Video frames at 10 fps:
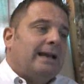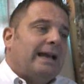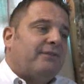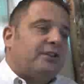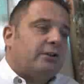
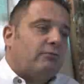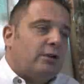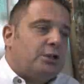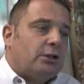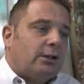If the
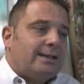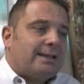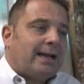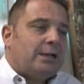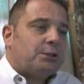original
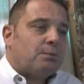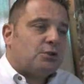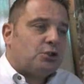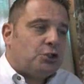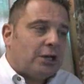indication
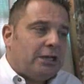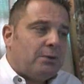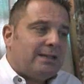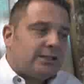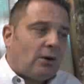was
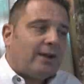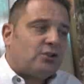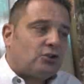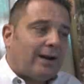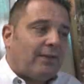genuine sign of
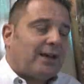strength,